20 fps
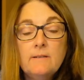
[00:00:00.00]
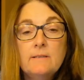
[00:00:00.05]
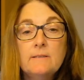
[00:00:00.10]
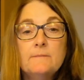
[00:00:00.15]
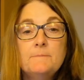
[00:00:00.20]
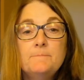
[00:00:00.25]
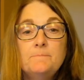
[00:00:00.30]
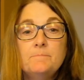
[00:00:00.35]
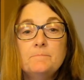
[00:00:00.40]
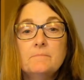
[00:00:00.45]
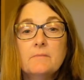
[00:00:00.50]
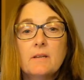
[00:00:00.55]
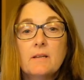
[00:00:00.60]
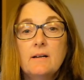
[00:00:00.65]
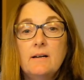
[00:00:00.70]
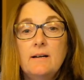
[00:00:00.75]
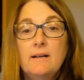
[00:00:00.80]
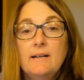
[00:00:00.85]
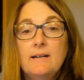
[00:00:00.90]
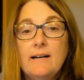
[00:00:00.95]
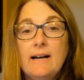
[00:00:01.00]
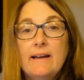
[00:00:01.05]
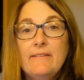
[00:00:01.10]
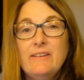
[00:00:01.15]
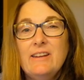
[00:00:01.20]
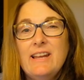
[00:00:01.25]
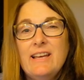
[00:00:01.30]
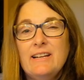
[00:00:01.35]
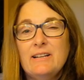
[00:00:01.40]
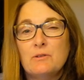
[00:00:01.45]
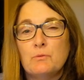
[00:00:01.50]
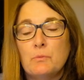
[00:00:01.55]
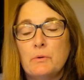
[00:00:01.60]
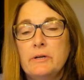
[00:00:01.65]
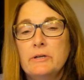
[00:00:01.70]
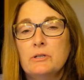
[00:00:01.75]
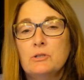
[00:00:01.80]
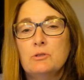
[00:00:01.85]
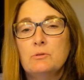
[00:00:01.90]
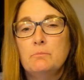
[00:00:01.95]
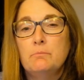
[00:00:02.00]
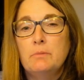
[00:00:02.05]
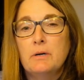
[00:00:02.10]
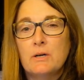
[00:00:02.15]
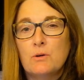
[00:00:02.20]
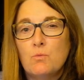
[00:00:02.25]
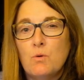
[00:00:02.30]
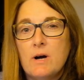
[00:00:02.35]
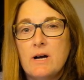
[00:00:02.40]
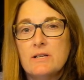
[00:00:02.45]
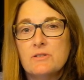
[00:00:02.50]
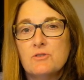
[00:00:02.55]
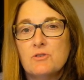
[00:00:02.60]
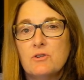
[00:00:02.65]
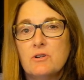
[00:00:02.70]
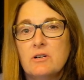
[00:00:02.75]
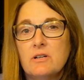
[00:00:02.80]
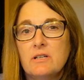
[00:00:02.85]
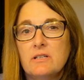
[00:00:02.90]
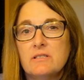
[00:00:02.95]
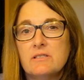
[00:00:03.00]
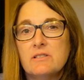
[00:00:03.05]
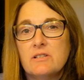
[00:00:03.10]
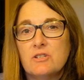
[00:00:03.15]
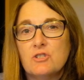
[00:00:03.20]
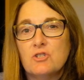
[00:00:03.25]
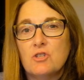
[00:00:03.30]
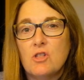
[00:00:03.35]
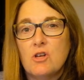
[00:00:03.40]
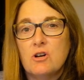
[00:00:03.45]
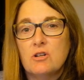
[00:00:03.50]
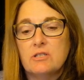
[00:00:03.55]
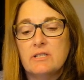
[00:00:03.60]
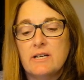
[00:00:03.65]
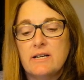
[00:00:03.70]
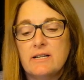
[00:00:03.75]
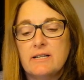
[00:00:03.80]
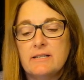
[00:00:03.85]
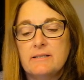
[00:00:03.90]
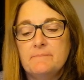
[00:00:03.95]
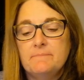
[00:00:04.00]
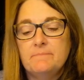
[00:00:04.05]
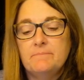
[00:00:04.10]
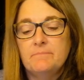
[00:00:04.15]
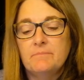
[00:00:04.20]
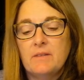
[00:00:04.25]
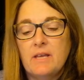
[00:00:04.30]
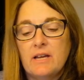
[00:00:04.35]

I haven't had a real Budweiser in such a long time.